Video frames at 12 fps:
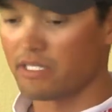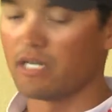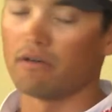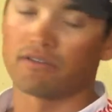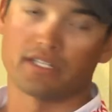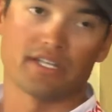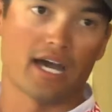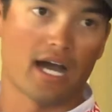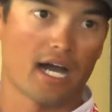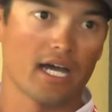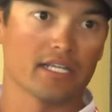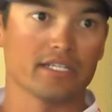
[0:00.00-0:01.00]
around with the
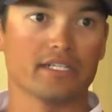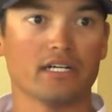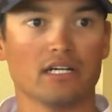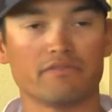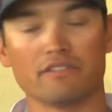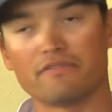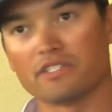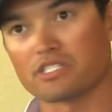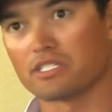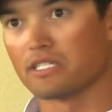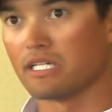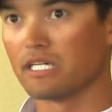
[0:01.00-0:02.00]
knot. You know, if you're fishing